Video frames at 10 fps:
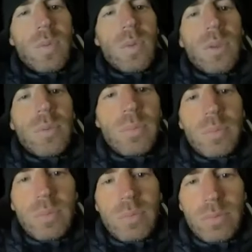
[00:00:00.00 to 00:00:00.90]

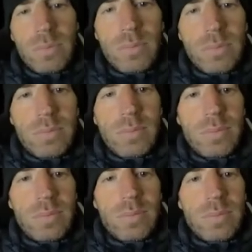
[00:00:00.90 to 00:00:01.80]

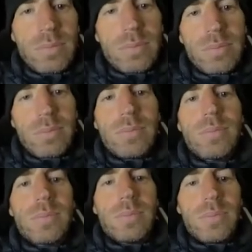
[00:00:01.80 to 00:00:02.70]

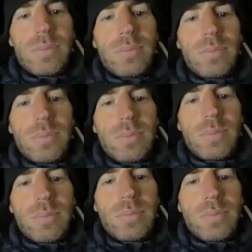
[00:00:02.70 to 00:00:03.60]

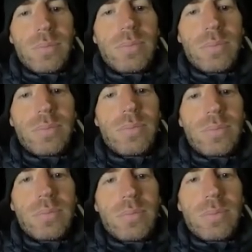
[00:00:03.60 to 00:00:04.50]

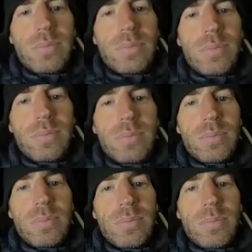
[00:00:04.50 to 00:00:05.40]

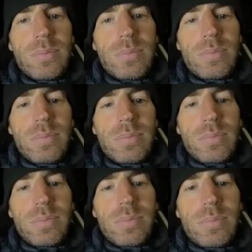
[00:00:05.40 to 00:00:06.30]

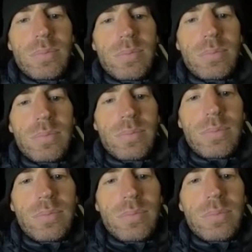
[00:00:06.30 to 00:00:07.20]

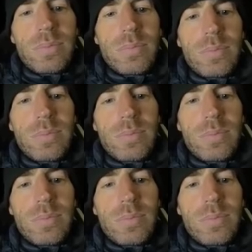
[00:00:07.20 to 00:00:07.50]
This person isn't speaking.